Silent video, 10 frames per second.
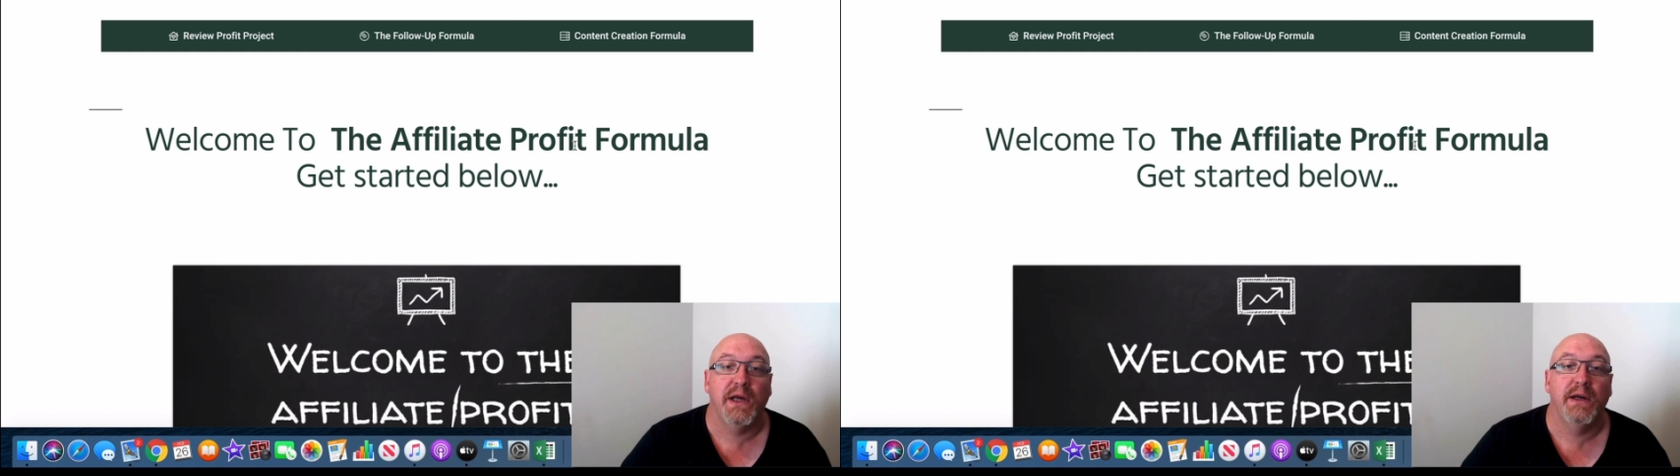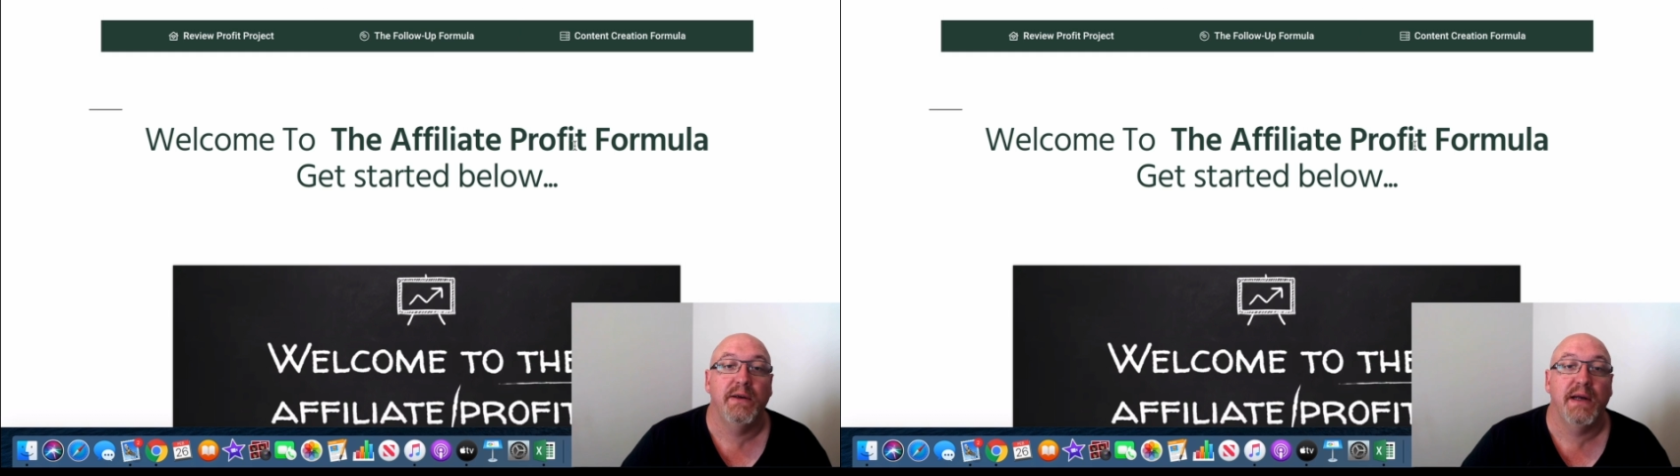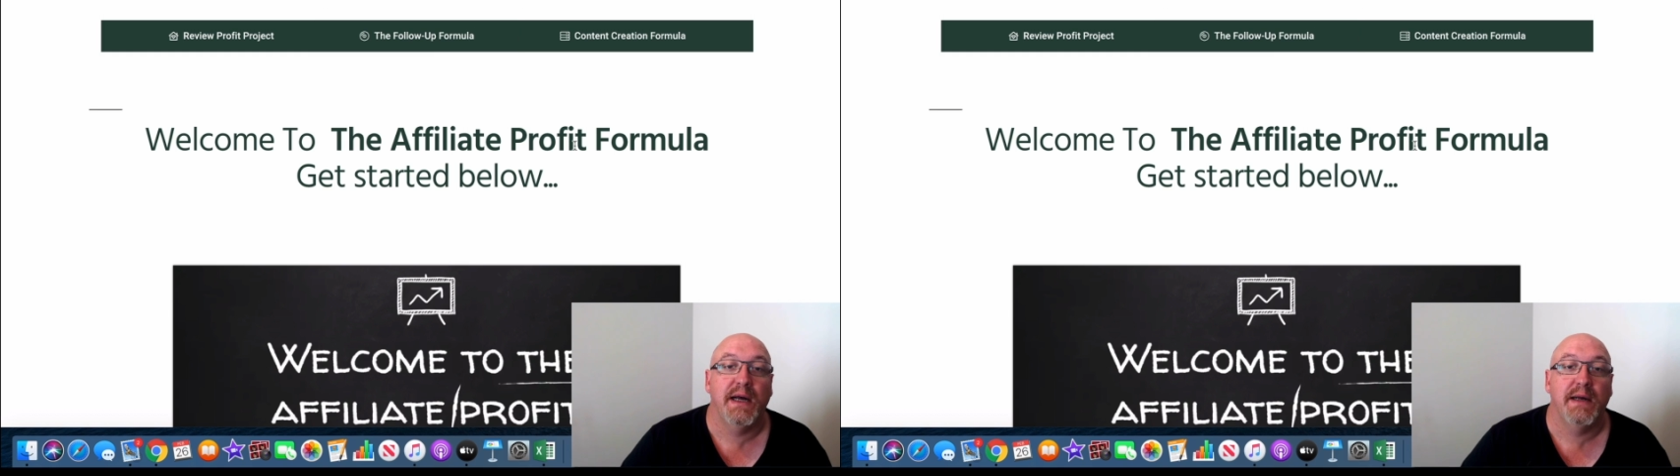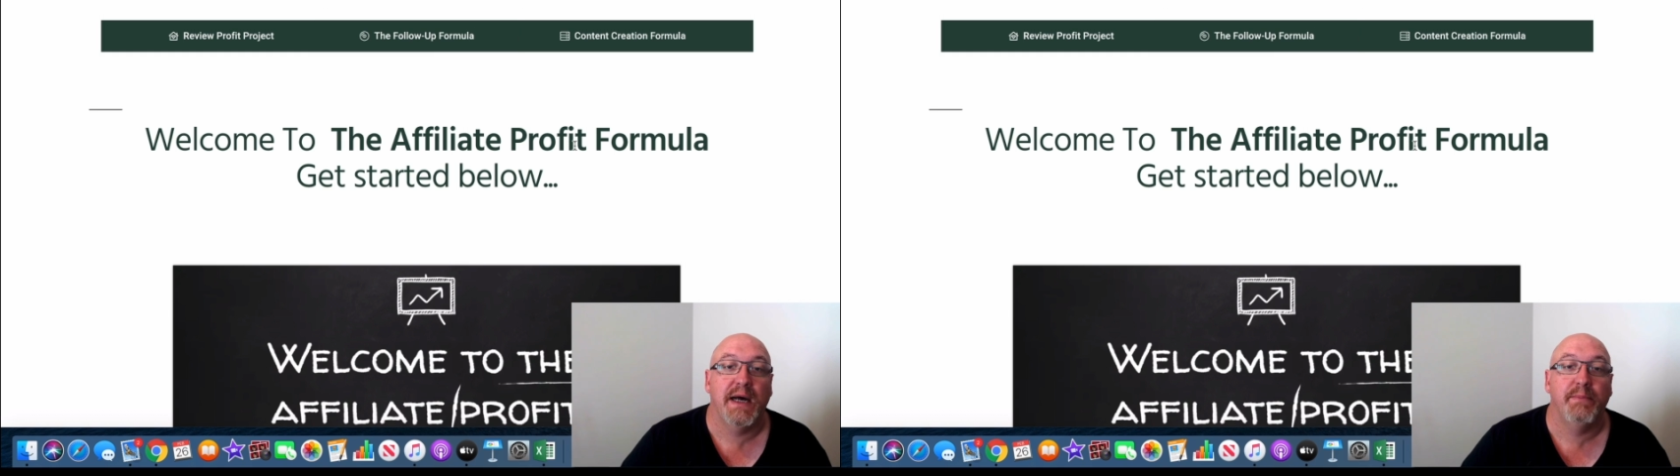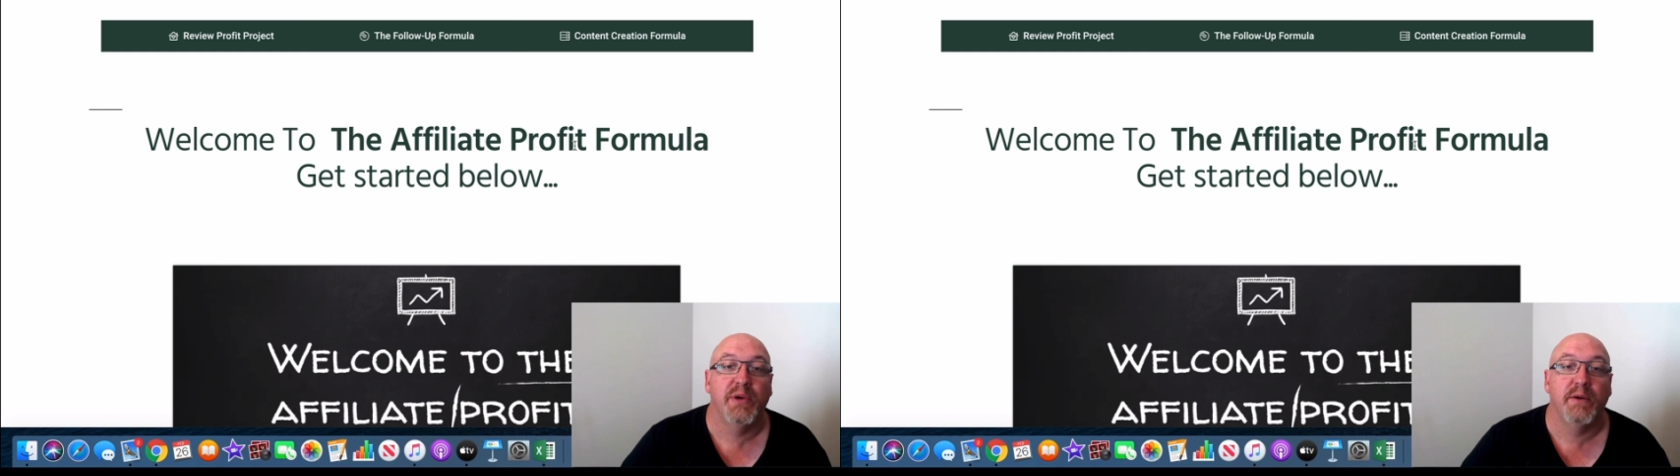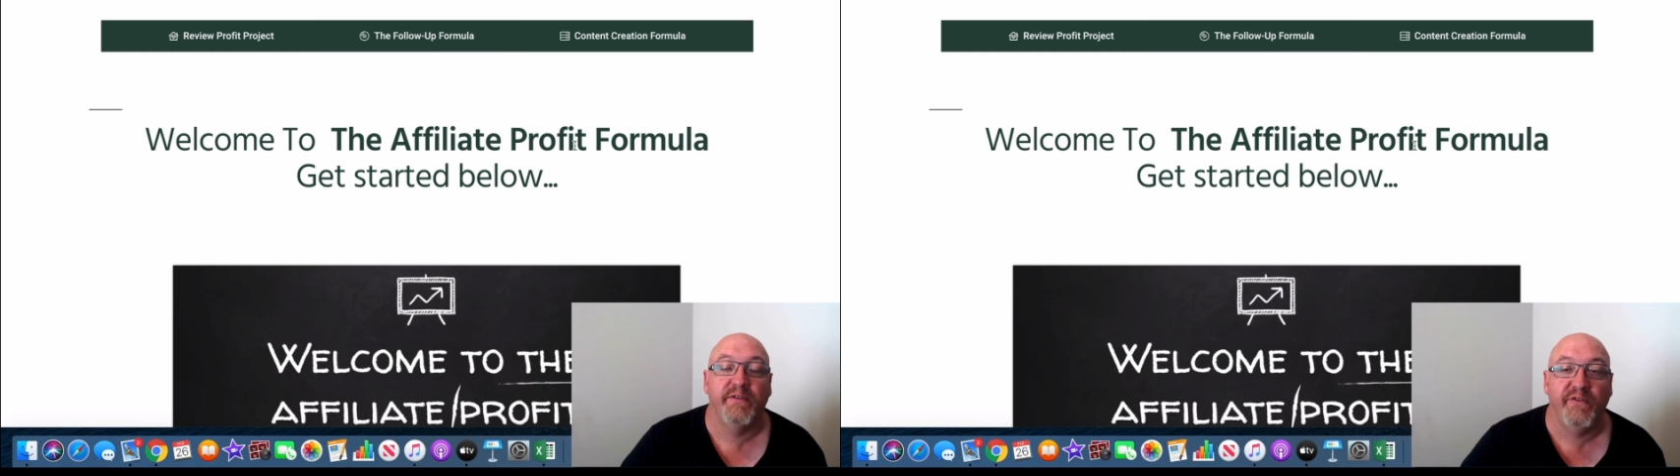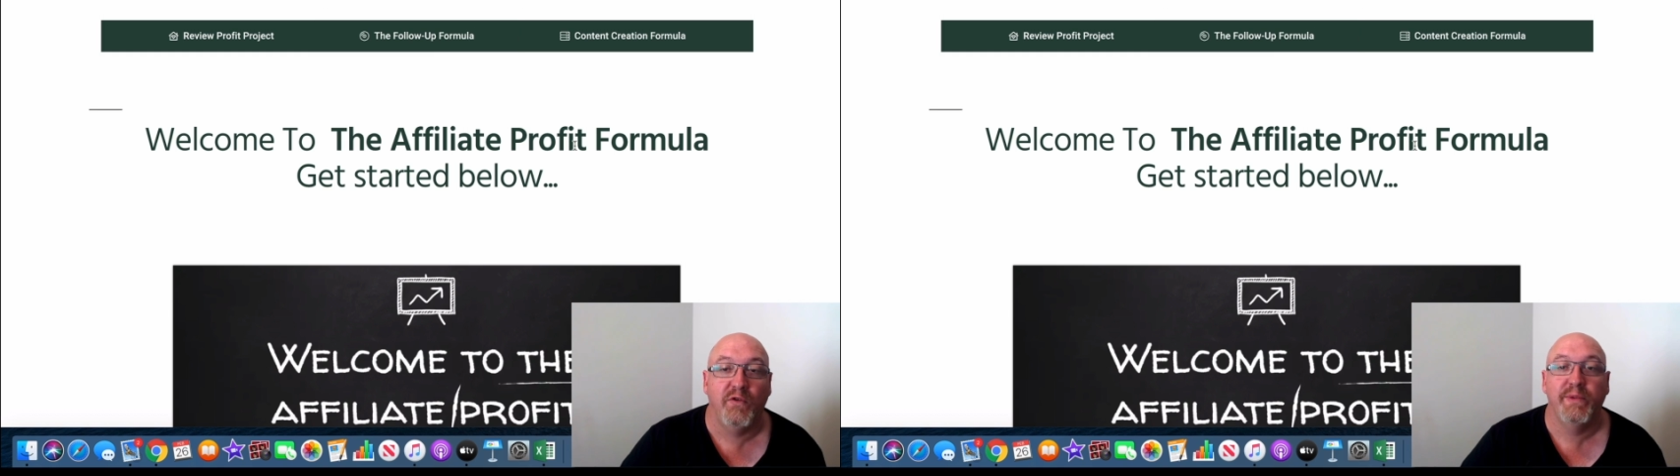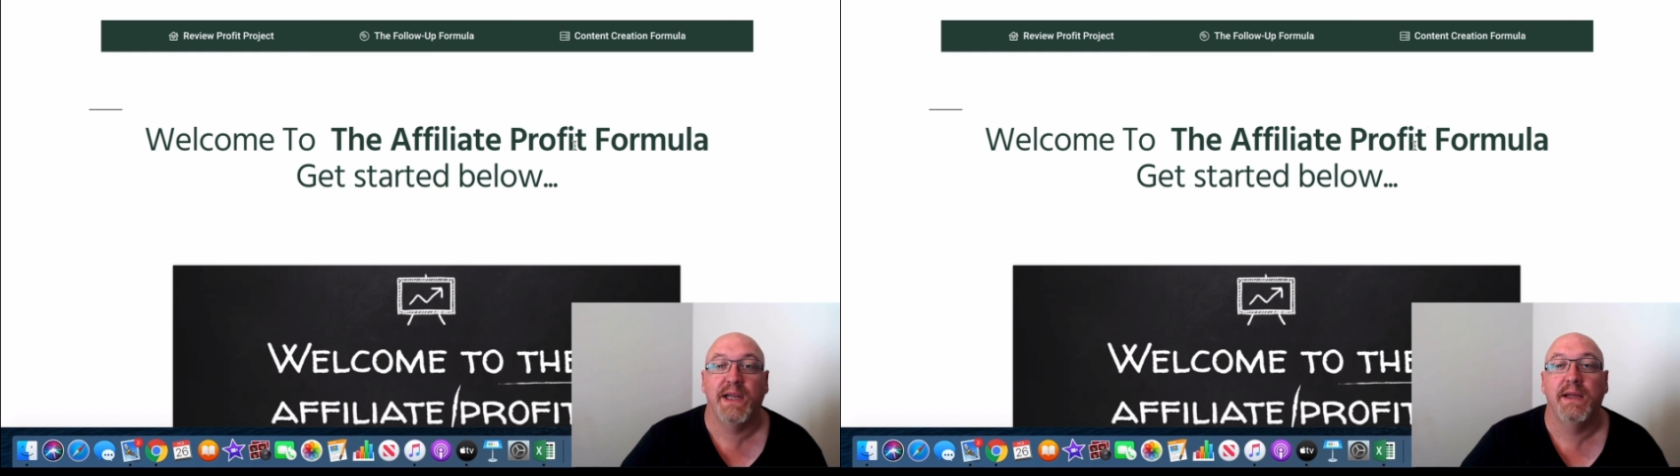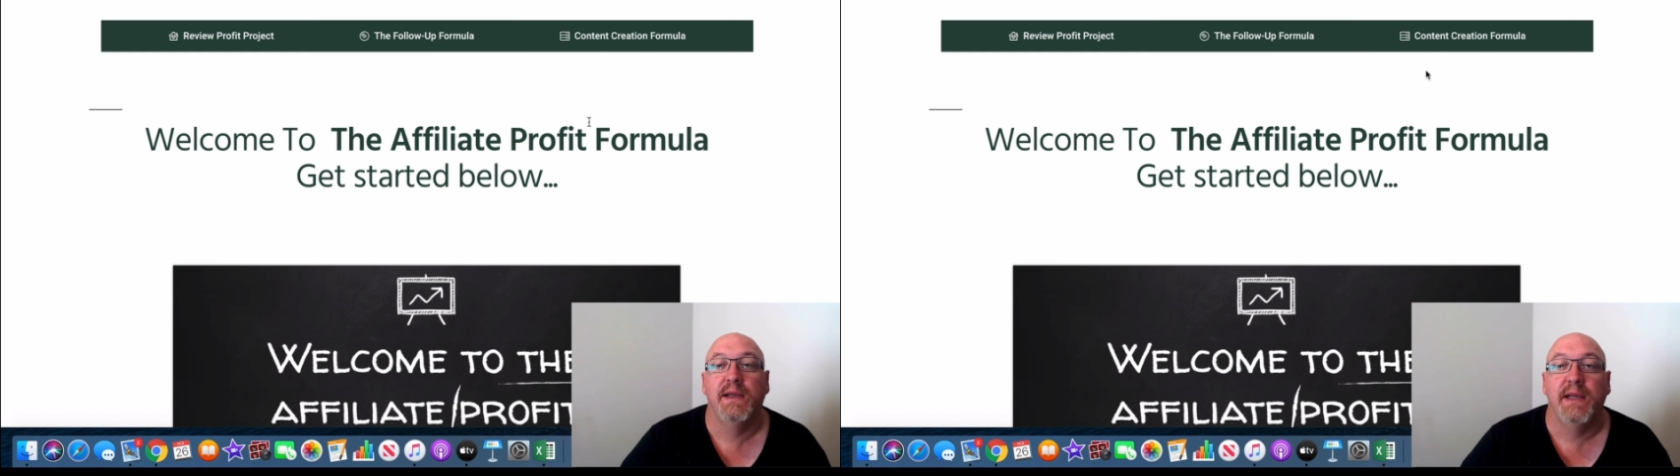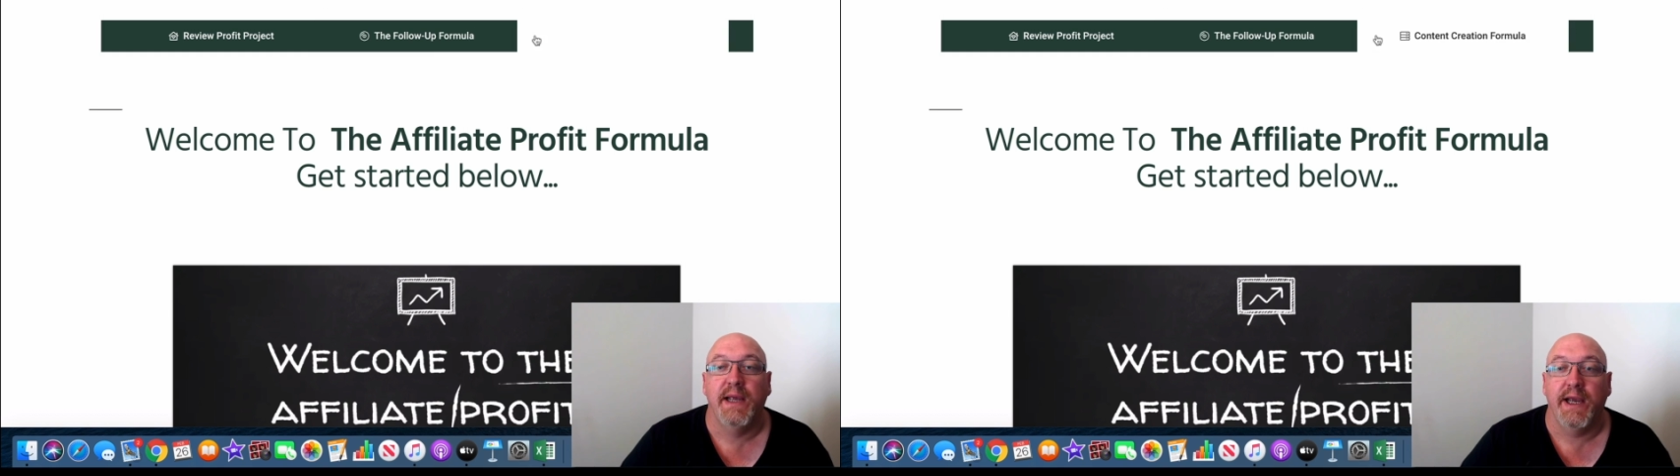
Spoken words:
up formula